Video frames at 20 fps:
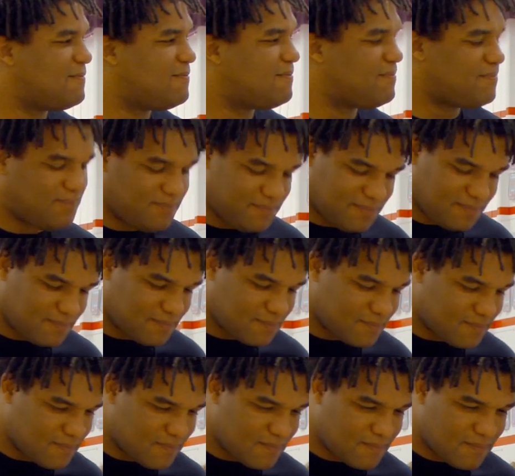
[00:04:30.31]

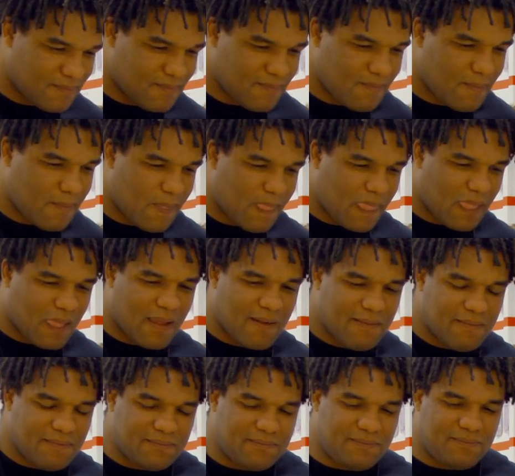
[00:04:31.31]

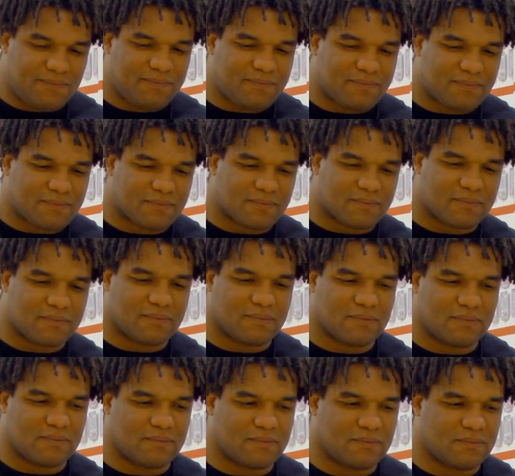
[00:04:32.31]

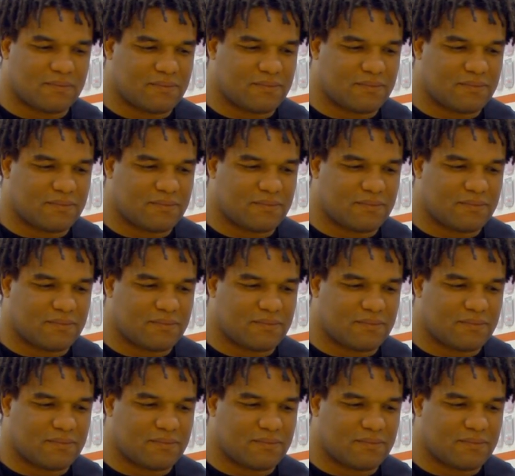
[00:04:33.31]
This person isn't speaking.